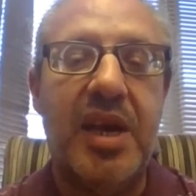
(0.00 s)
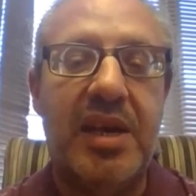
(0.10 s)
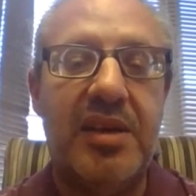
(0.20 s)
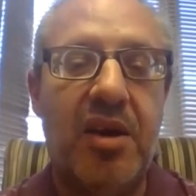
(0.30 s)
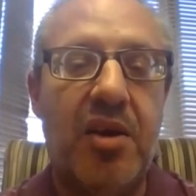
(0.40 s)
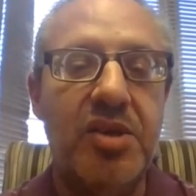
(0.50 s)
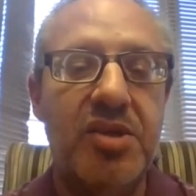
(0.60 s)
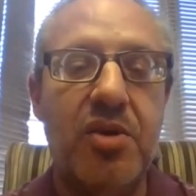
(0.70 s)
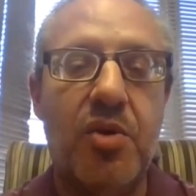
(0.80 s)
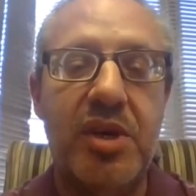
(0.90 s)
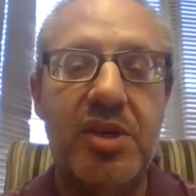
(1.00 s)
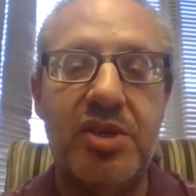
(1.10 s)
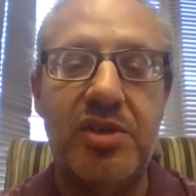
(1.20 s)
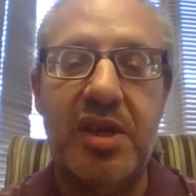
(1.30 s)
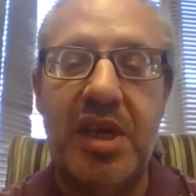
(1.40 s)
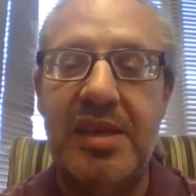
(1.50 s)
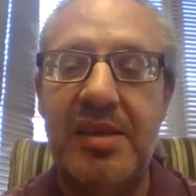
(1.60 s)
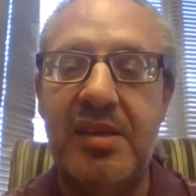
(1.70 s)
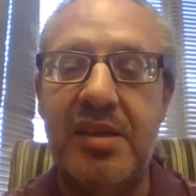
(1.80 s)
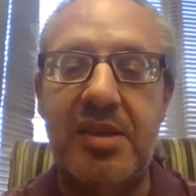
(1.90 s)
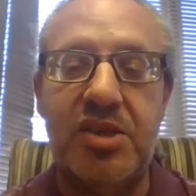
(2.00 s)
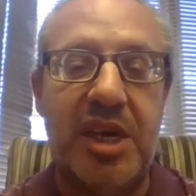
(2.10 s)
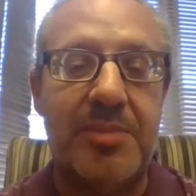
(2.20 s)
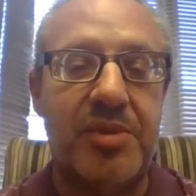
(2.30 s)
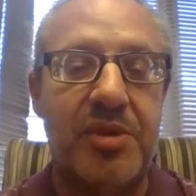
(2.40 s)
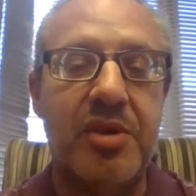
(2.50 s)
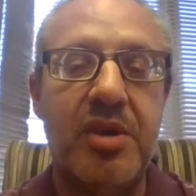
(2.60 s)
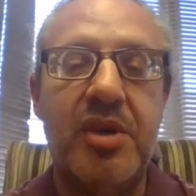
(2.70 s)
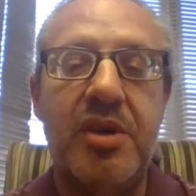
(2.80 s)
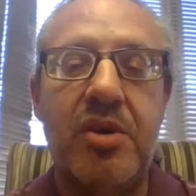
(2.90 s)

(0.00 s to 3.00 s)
And I ask the question in the chapter,